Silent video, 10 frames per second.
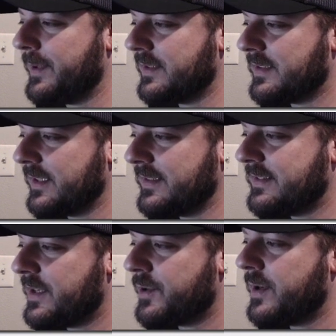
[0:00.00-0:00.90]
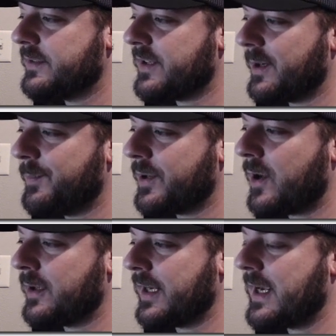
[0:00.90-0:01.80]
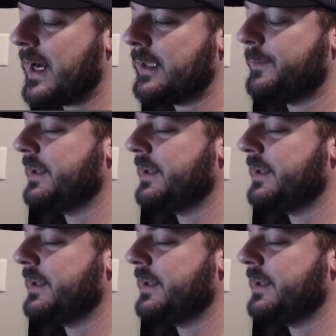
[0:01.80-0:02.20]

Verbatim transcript: It's going to center it. It's going to put it all in a column,